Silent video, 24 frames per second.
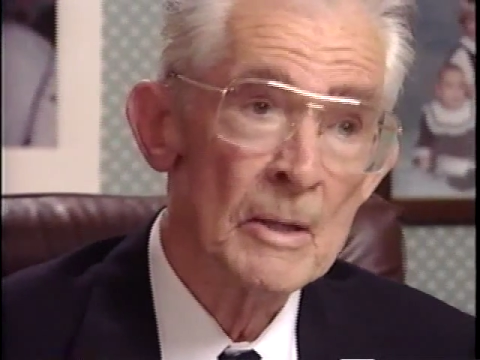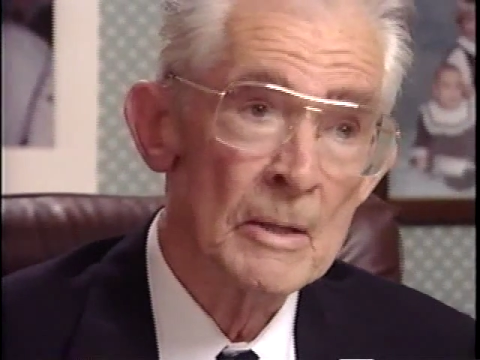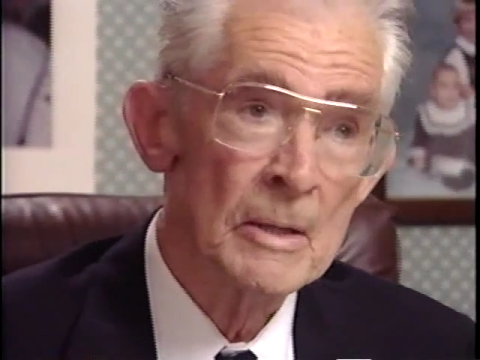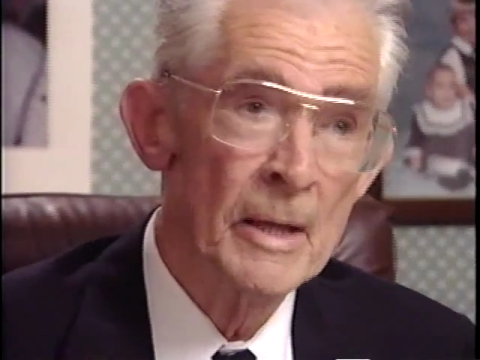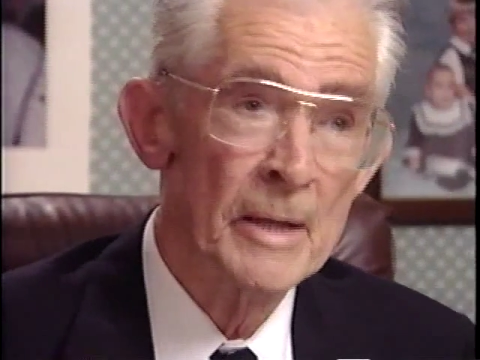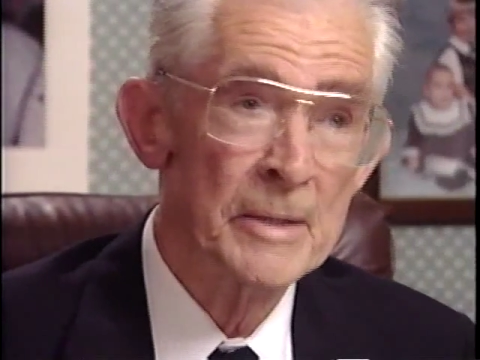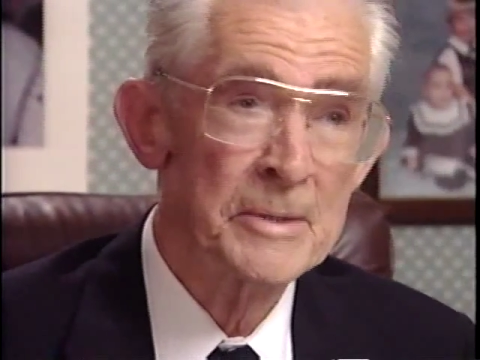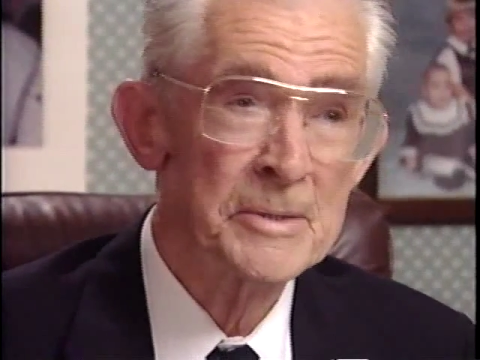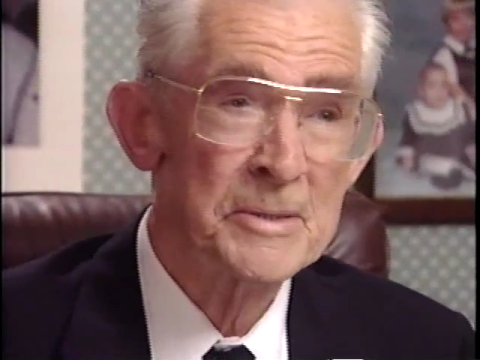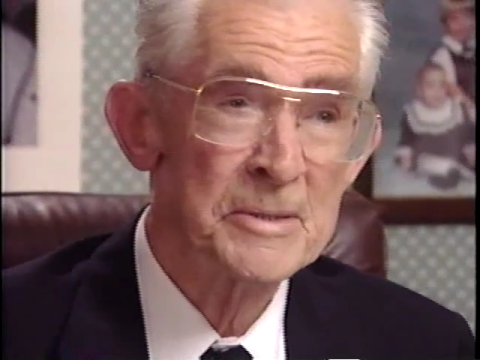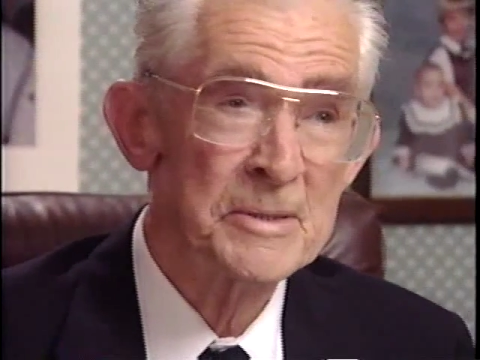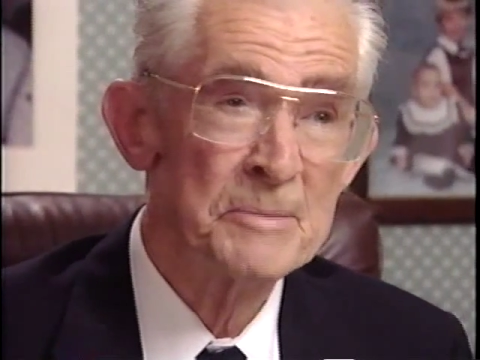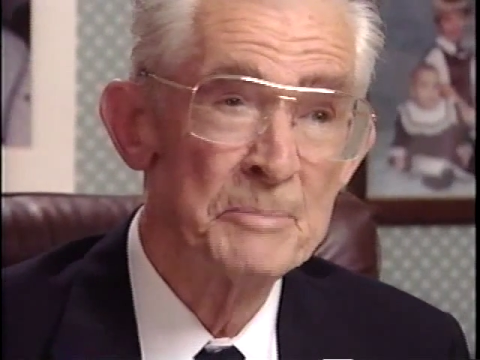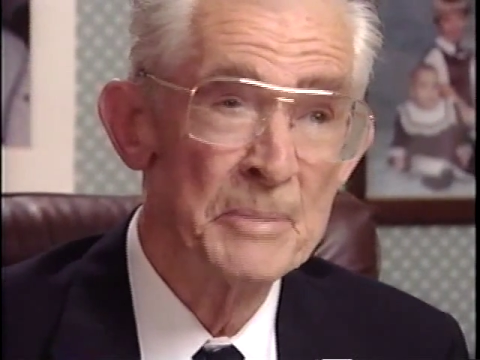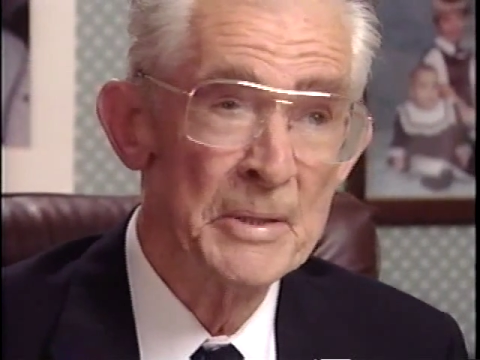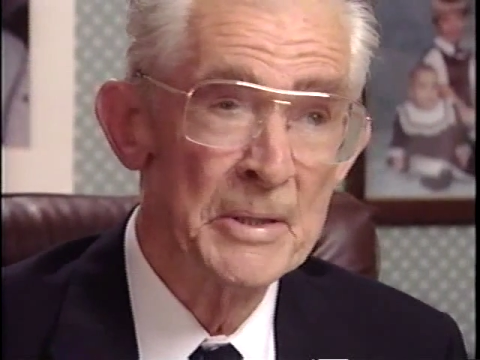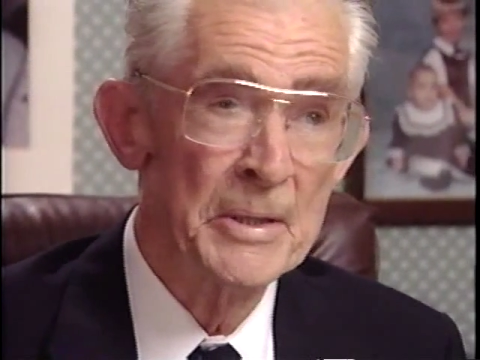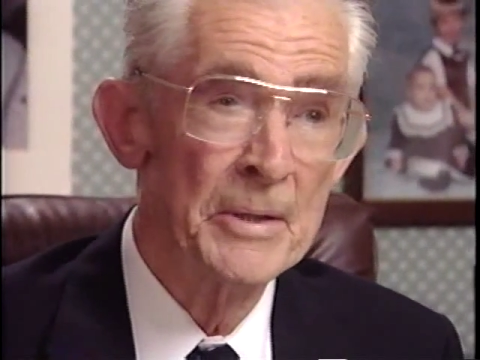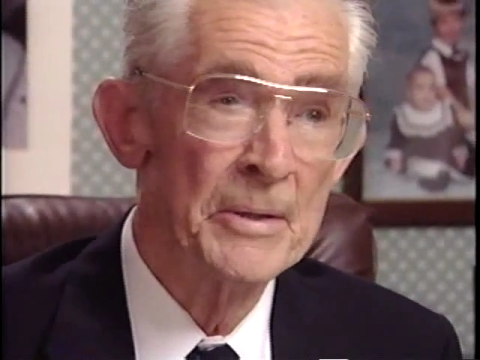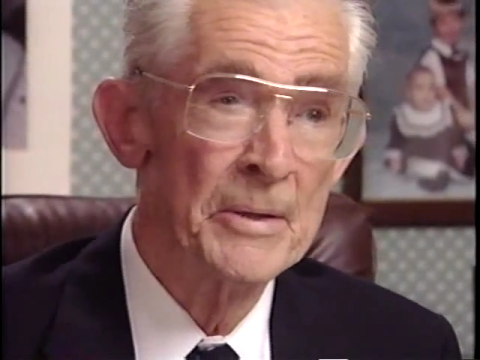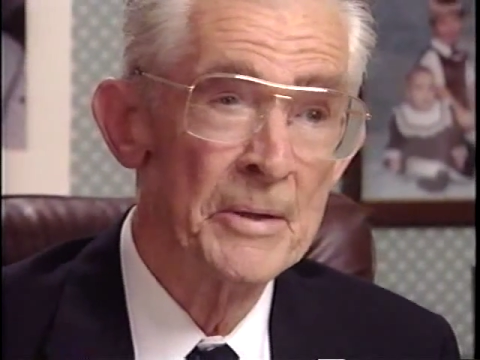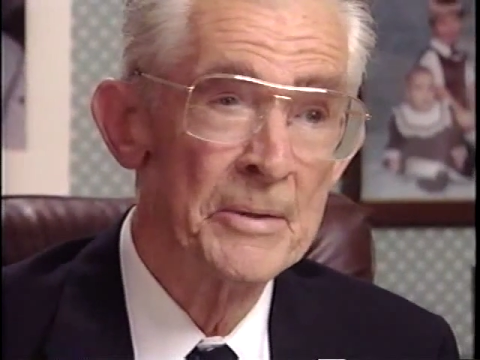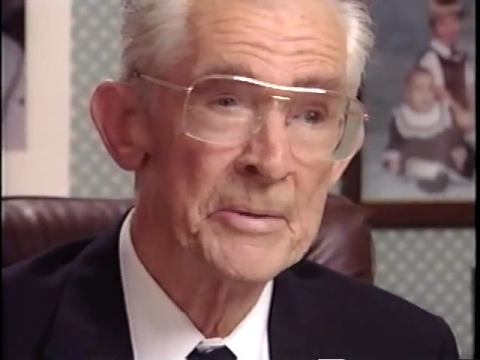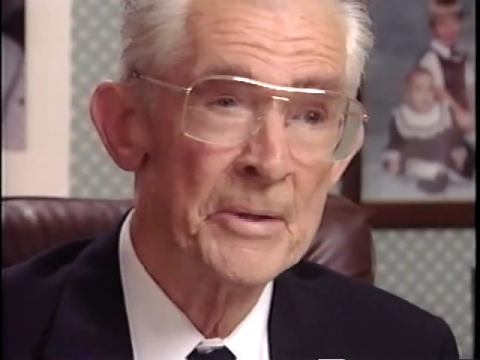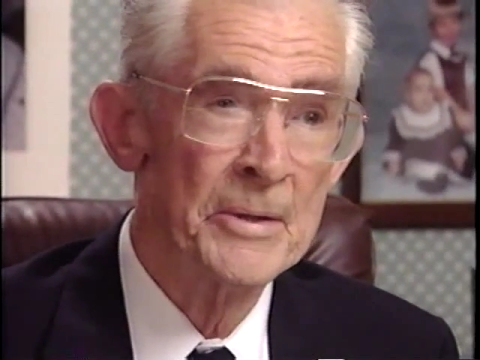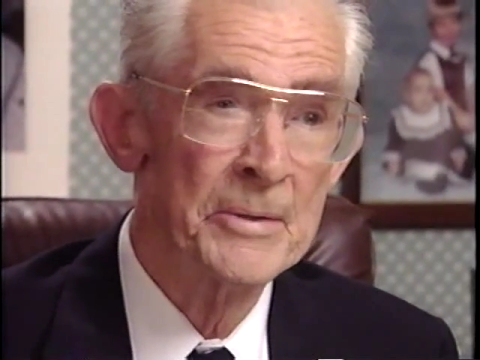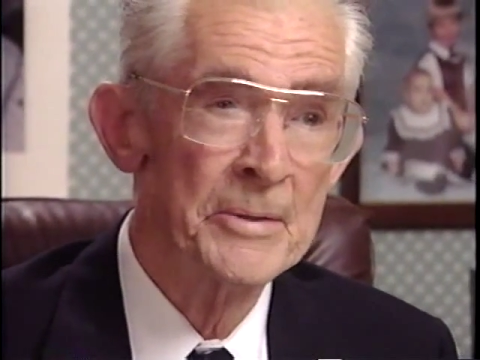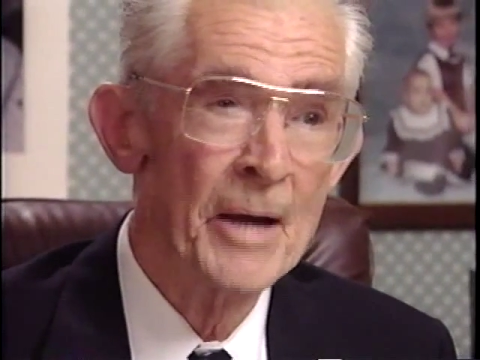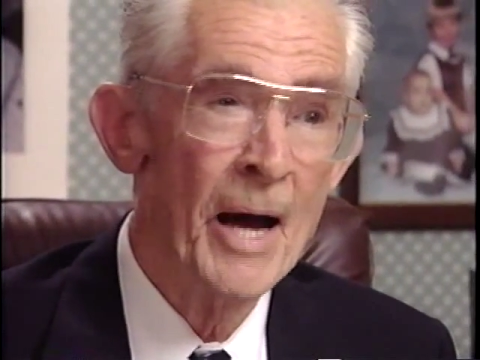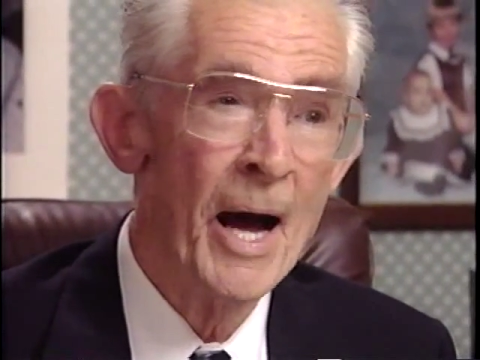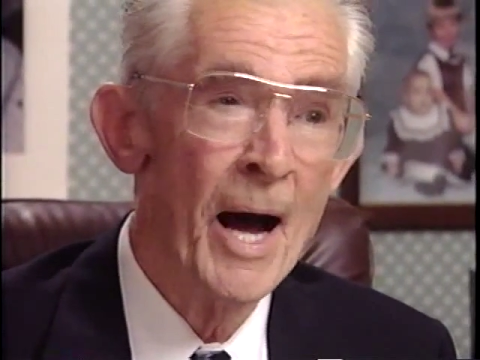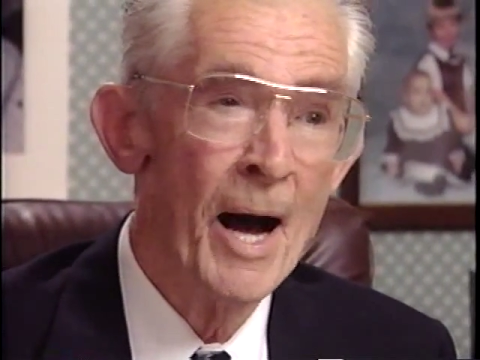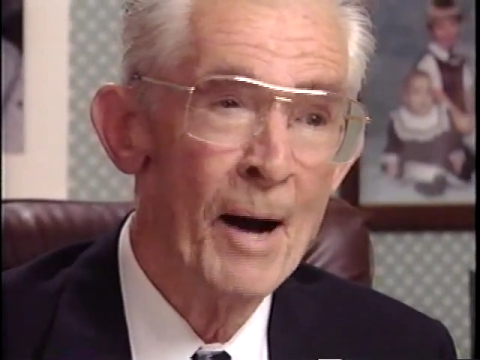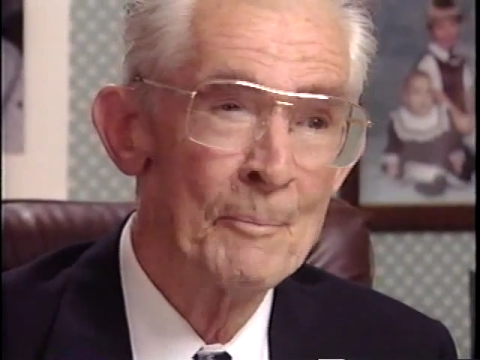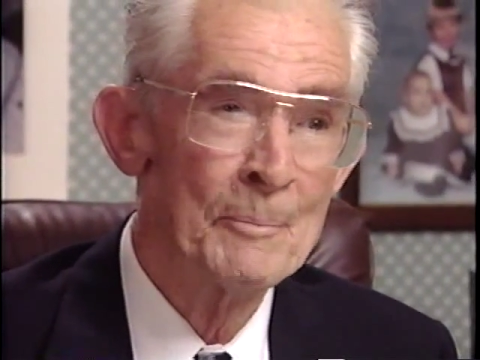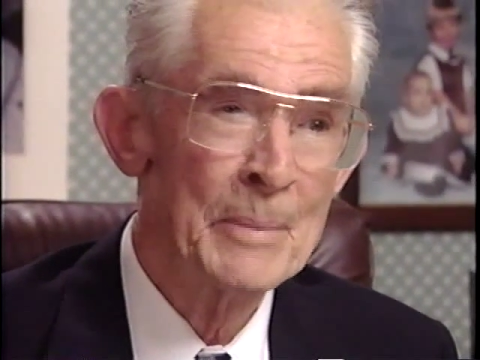let's begin at the
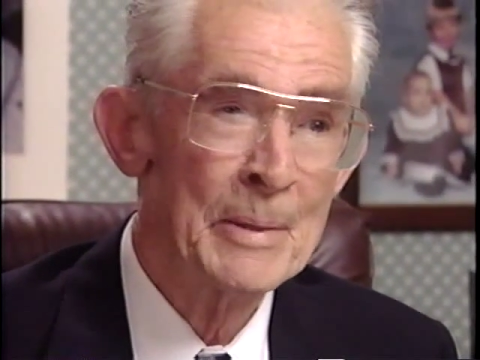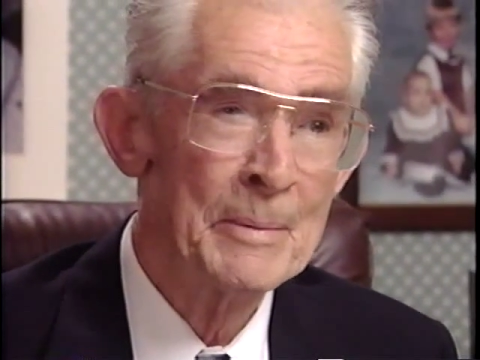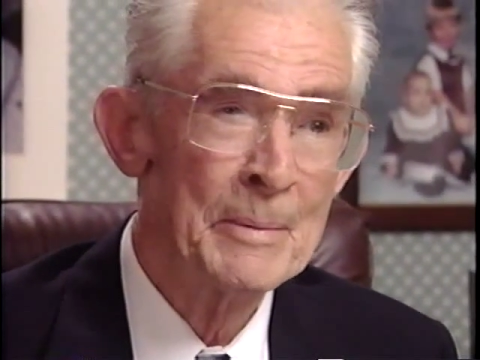top.